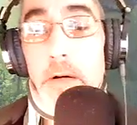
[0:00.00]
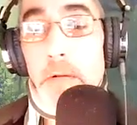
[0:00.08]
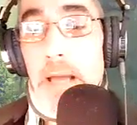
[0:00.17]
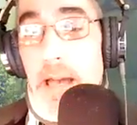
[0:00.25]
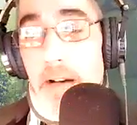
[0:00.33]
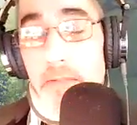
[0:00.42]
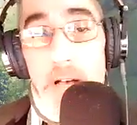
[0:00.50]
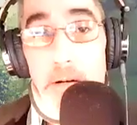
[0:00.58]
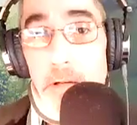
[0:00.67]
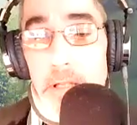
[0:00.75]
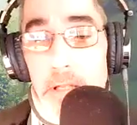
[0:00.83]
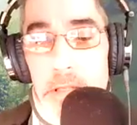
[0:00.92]
don't have
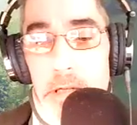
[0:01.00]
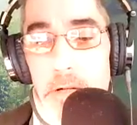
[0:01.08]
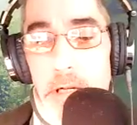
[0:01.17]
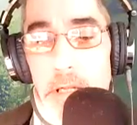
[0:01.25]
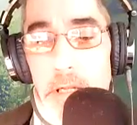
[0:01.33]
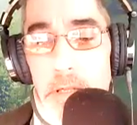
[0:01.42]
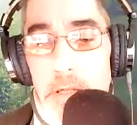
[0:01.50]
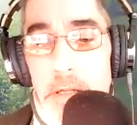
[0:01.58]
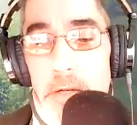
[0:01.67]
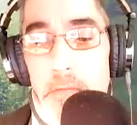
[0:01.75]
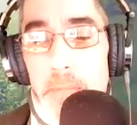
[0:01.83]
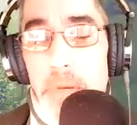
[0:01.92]
elk in New York.
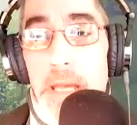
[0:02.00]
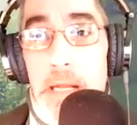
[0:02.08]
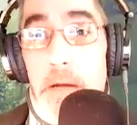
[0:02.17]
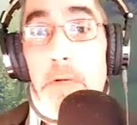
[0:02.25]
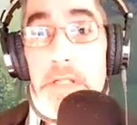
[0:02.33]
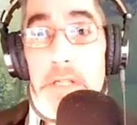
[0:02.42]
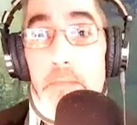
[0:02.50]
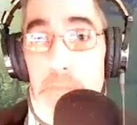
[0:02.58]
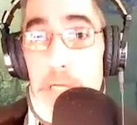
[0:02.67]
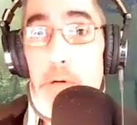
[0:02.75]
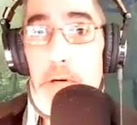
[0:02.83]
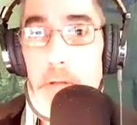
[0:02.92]
And it was a
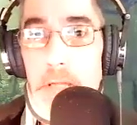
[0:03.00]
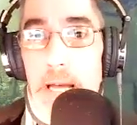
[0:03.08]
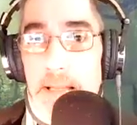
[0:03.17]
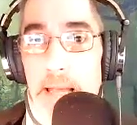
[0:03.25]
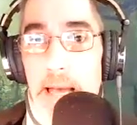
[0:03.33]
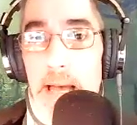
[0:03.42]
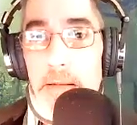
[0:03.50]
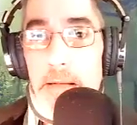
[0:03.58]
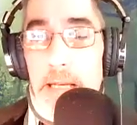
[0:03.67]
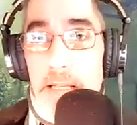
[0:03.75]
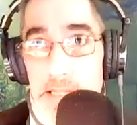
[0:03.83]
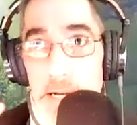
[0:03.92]
bugle like that.
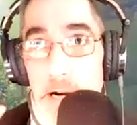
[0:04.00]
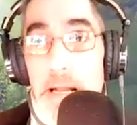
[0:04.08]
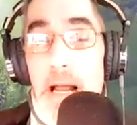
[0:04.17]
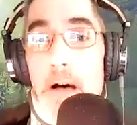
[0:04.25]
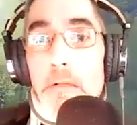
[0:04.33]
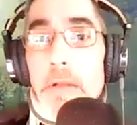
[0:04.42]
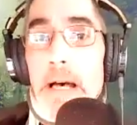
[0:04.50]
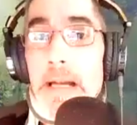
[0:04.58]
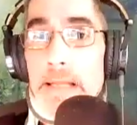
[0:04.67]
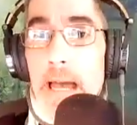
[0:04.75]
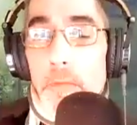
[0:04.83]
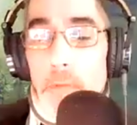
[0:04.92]
It started out like
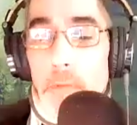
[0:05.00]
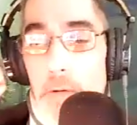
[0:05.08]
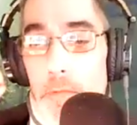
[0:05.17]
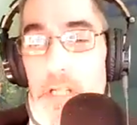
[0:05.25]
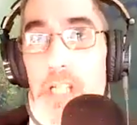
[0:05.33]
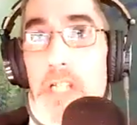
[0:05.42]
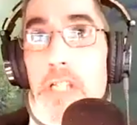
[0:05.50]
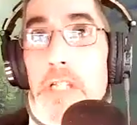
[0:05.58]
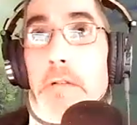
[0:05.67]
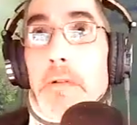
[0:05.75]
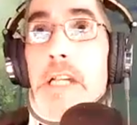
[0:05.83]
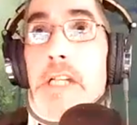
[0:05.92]
that, where it was
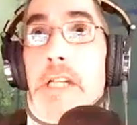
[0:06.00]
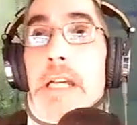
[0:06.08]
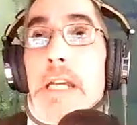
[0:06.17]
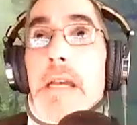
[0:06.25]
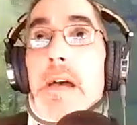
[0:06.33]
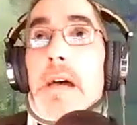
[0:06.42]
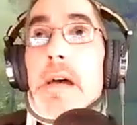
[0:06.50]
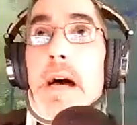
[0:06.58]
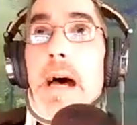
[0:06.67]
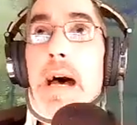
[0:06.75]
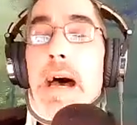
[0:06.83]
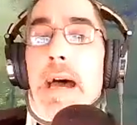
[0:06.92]
screechy,
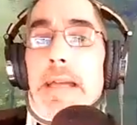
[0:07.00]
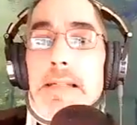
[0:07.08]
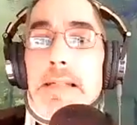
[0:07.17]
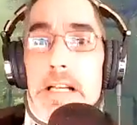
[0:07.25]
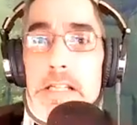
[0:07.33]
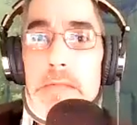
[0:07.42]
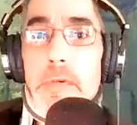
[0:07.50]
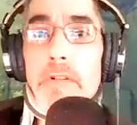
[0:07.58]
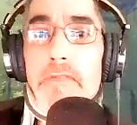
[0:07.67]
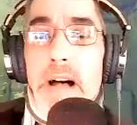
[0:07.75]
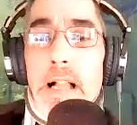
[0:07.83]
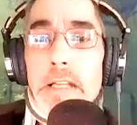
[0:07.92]
high
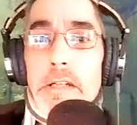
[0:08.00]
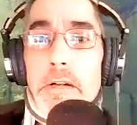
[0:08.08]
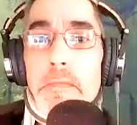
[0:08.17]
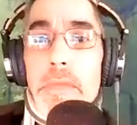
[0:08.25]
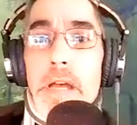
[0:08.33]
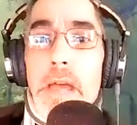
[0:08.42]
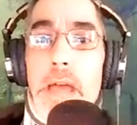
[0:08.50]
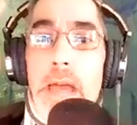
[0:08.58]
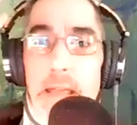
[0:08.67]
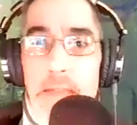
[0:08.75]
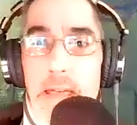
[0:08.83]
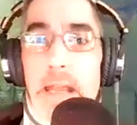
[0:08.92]
decimal volume,
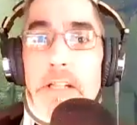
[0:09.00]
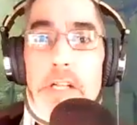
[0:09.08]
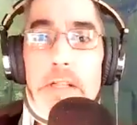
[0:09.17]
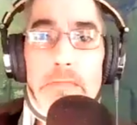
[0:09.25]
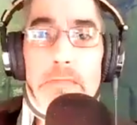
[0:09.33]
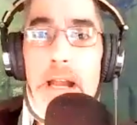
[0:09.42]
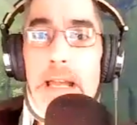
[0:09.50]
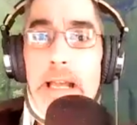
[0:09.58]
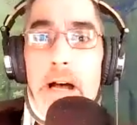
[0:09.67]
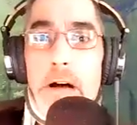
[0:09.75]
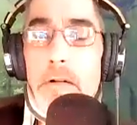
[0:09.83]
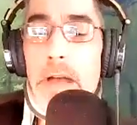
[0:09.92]
and then it just rang
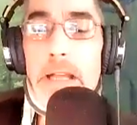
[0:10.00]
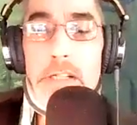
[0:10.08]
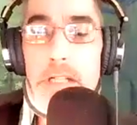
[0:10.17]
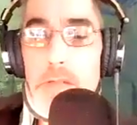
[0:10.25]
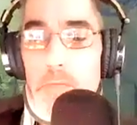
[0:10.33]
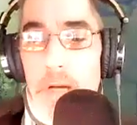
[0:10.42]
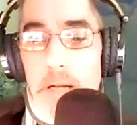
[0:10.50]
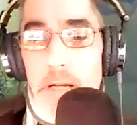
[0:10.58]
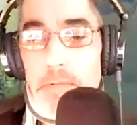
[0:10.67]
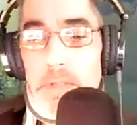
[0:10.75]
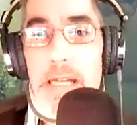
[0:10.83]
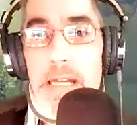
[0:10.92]
out and just went
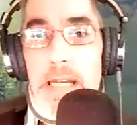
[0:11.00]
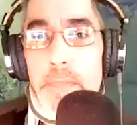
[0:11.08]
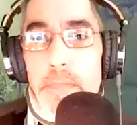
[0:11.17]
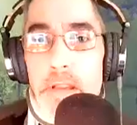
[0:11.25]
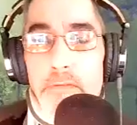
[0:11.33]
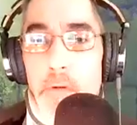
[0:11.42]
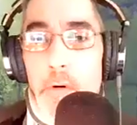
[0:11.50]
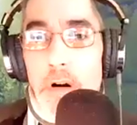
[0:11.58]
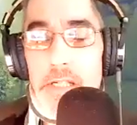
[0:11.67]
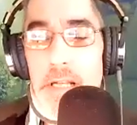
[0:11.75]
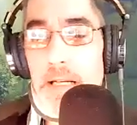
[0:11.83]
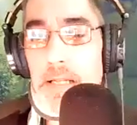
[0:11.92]
deep into the
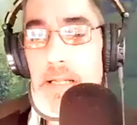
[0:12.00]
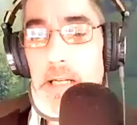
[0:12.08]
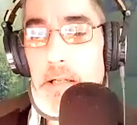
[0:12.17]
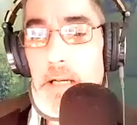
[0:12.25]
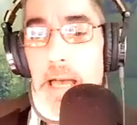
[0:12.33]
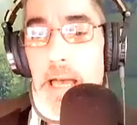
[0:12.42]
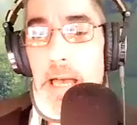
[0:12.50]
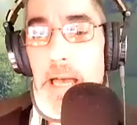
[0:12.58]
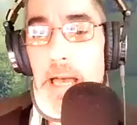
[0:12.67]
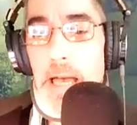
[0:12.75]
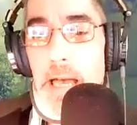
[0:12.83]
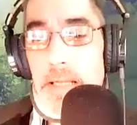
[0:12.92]
forest. I could hear it
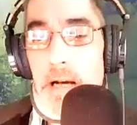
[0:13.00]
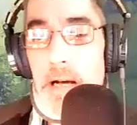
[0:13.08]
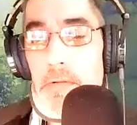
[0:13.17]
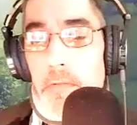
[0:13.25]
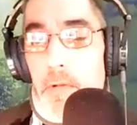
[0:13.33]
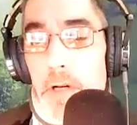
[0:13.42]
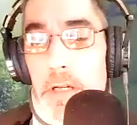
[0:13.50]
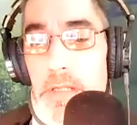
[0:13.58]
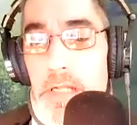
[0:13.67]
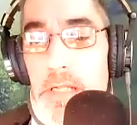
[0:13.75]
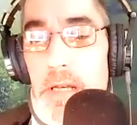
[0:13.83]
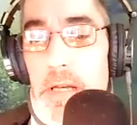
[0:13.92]
echoing down through the woods,